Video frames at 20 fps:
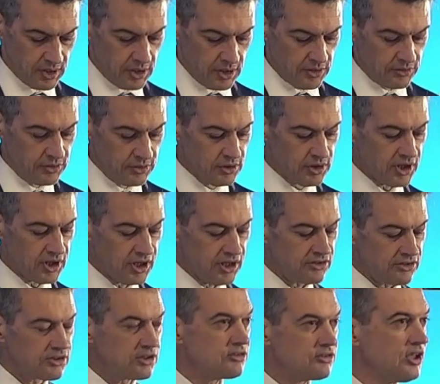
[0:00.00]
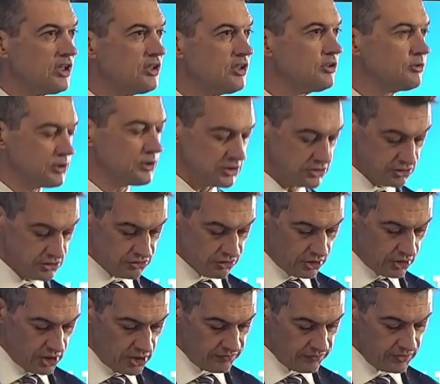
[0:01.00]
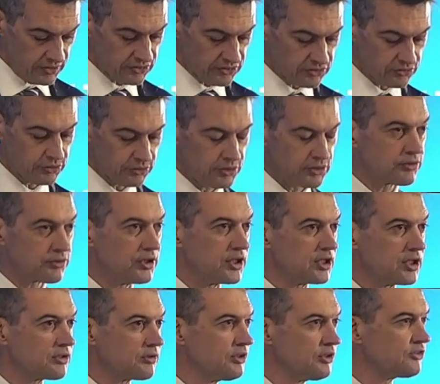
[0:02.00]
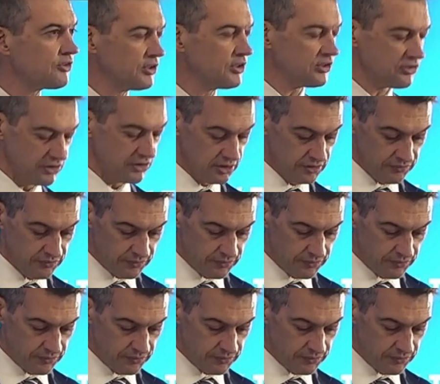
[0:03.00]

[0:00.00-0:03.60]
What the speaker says: The UK is continuing to drive this through the Green Grids Initiative,